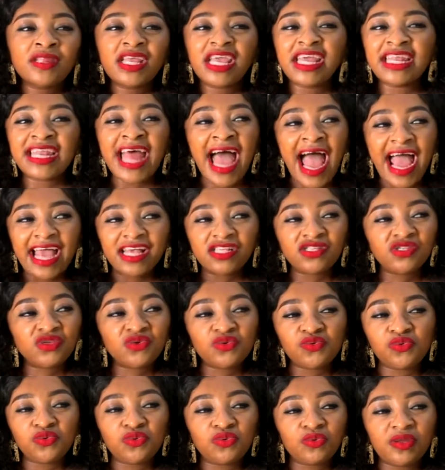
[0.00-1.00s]
In high
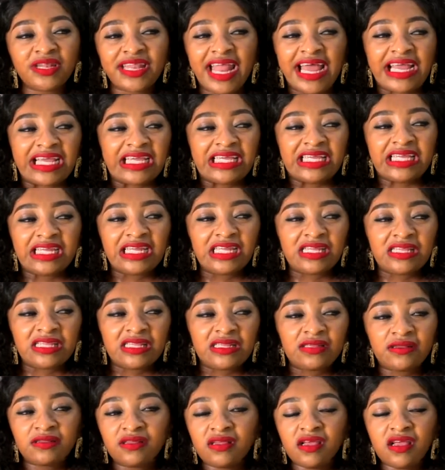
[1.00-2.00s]
school,
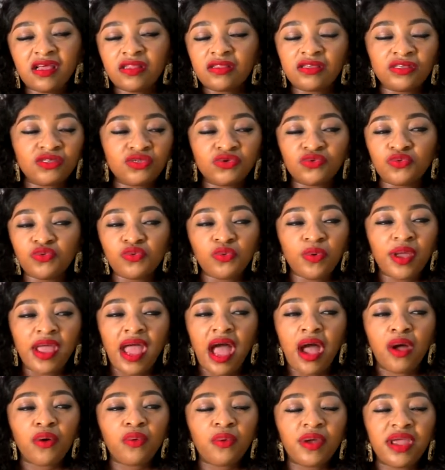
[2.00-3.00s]
luckily, the school where
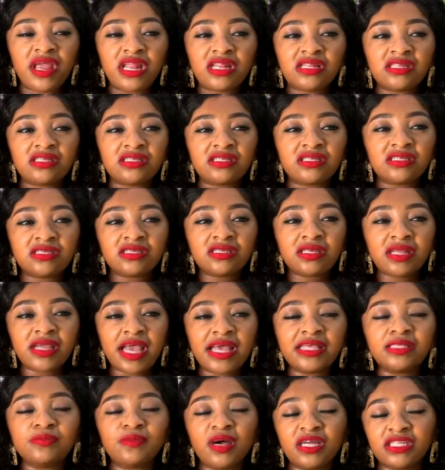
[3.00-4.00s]
I went,
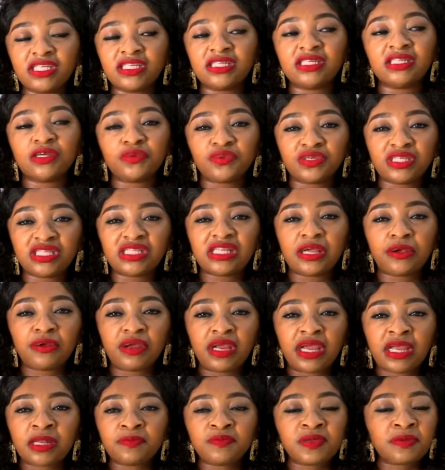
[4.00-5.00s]
as much as they were
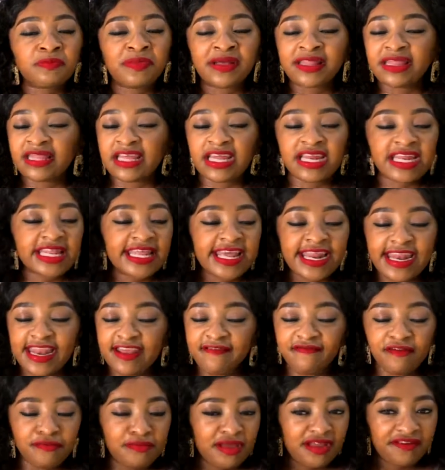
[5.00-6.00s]
staring at me, but then they
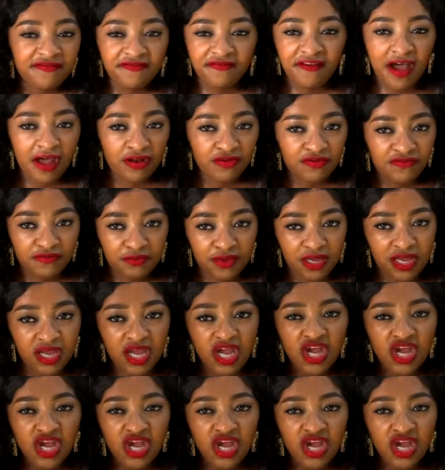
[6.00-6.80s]
never made fun of me.